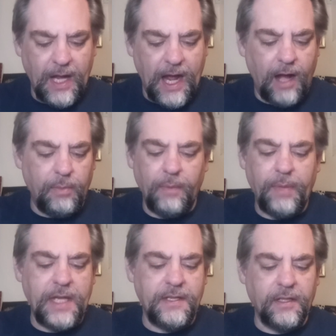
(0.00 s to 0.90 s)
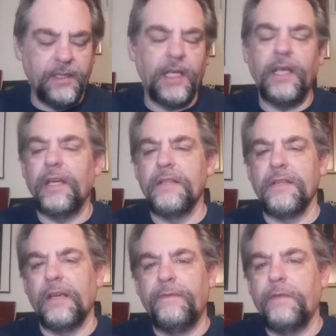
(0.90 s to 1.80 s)
album. Basically,
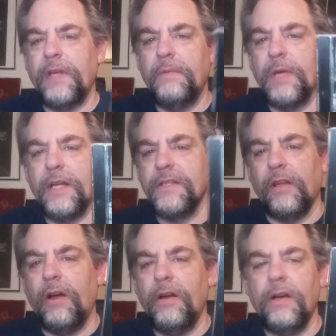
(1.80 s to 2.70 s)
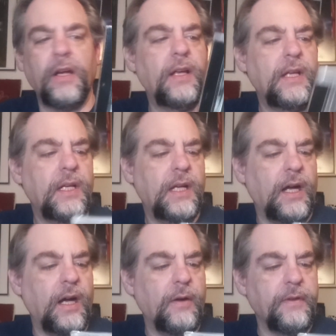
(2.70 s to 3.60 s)
it's like 50 minutes long.
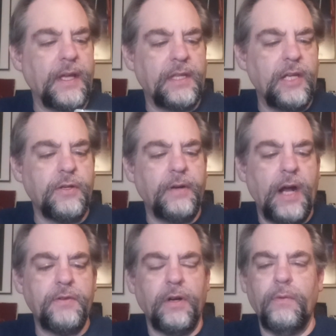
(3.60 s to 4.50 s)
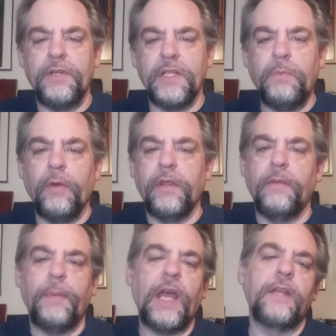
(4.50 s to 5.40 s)
You got the intro and outro, which is both of
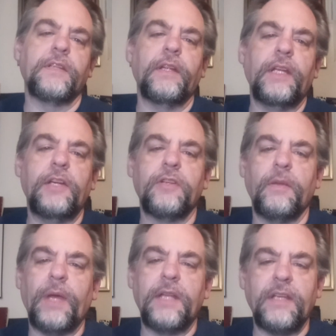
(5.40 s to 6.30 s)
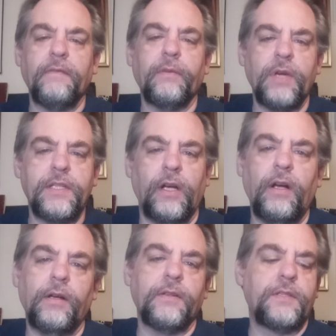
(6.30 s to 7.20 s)
the bands, and then each of the bands have 3
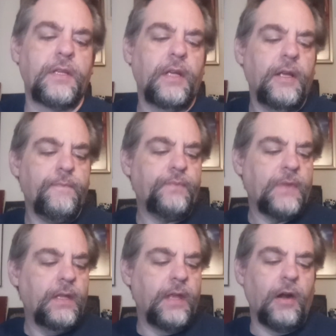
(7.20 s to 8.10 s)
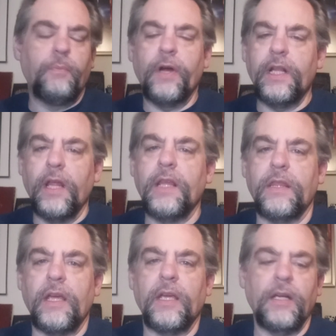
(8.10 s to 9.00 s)
songs that are pretty
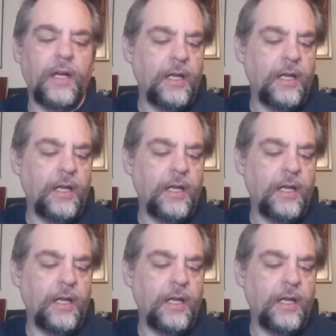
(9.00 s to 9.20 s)
lengthy.